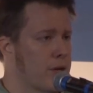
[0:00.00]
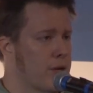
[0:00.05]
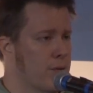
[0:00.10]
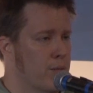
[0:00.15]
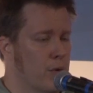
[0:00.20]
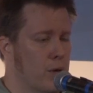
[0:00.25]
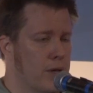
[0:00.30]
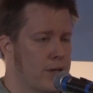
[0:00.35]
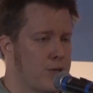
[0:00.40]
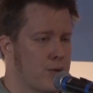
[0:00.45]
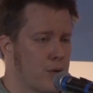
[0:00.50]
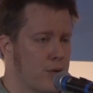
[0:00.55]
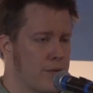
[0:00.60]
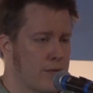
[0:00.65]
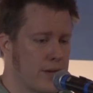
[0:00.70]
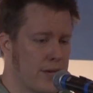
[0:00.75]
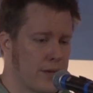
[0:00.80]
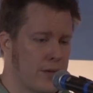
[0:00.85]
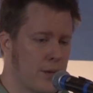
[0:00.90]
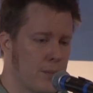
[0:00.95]
We can really sort
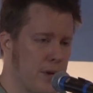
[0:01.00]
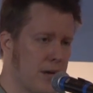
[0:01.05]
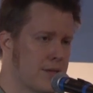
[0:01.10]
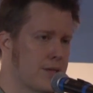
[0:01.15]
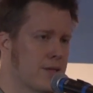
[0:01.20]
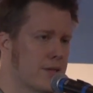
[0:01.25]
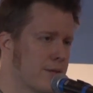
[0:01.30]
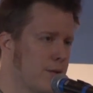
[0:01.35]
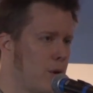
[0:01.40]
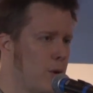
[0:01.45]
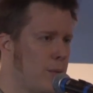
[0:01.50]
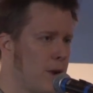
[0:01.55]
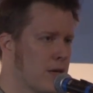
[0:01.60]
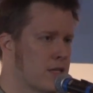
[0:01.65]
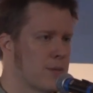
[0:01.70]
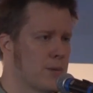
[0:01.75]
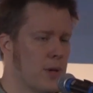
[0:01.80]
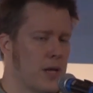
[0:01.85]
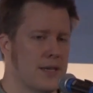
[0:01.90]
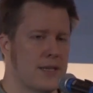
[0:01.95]
of get the best of all
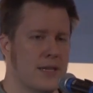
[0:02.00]
possible